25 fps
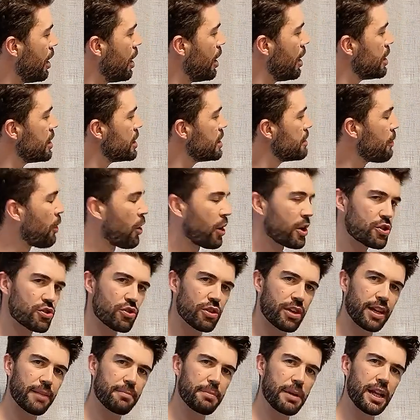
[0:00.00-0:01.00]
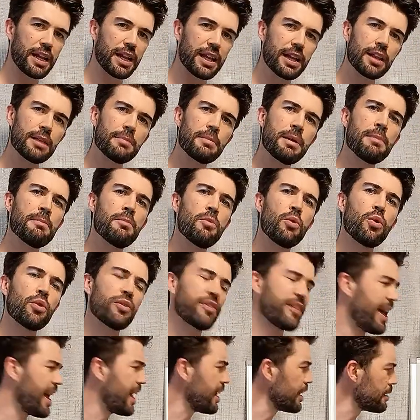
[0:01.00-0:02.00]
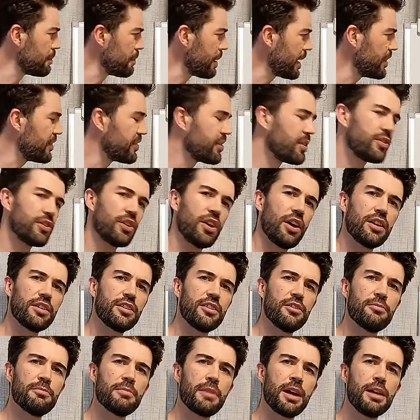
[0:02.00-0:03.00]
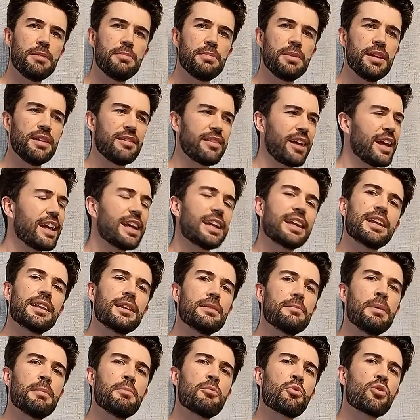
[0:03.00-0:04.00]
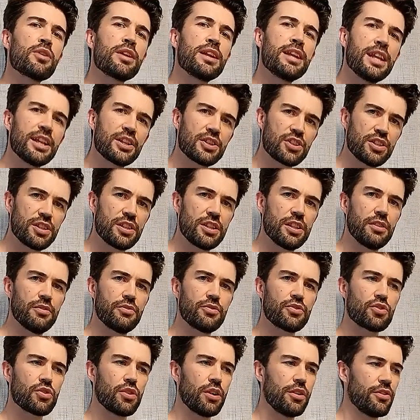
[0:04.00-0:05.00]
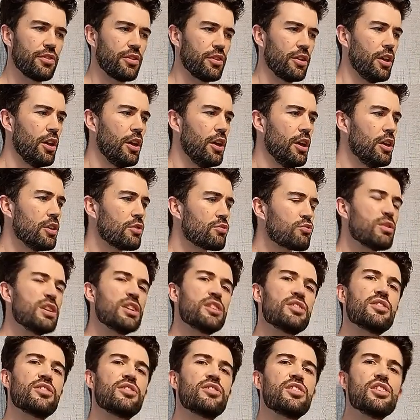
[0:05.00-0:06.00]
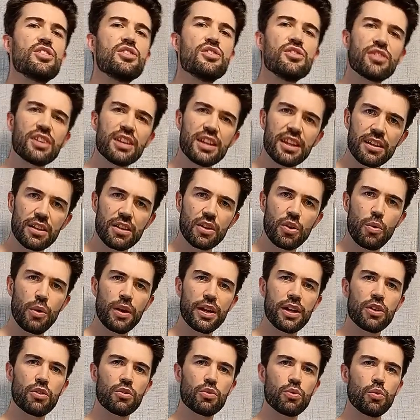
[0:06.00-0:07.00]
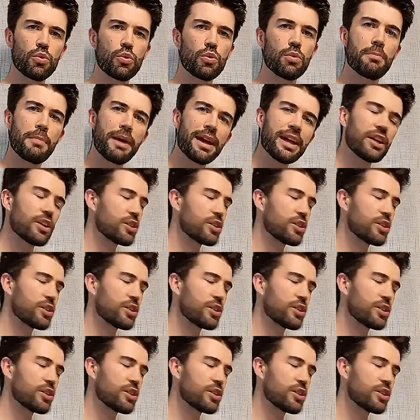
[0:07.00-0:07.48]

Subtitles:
You might try to be a little bit more tell-based assertive, maybe take a little bit more initiative, try to reach decisions a little quicker or make a